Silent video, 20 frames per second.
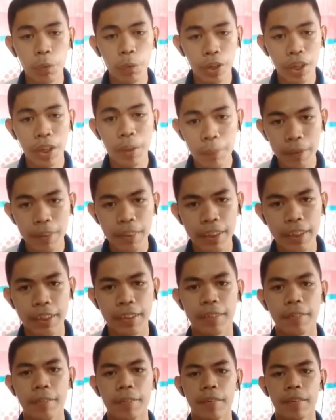prohibited,
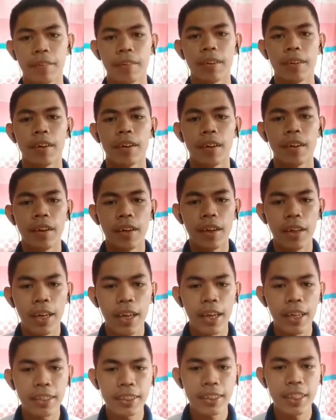
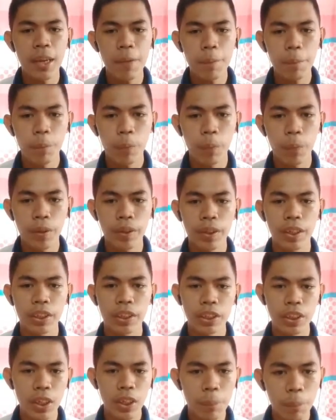except when the
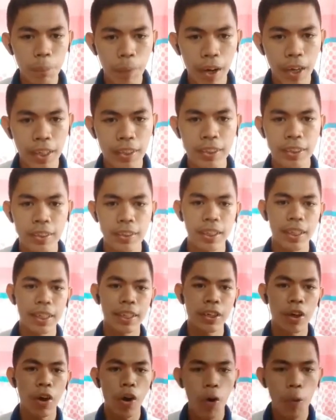ship has
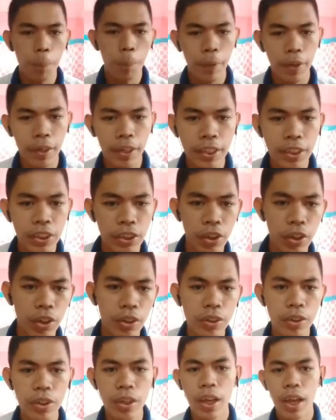in
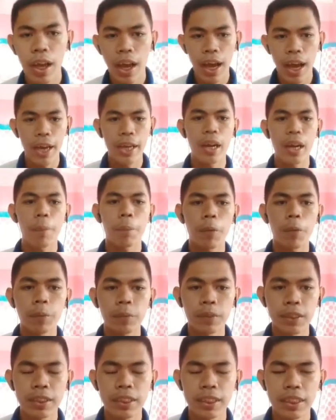operation an
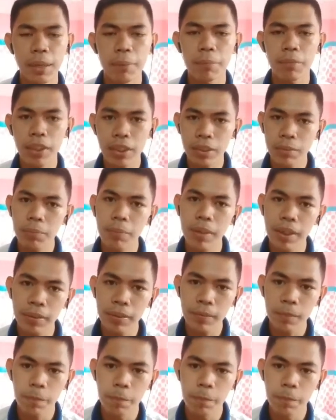approved system treatment,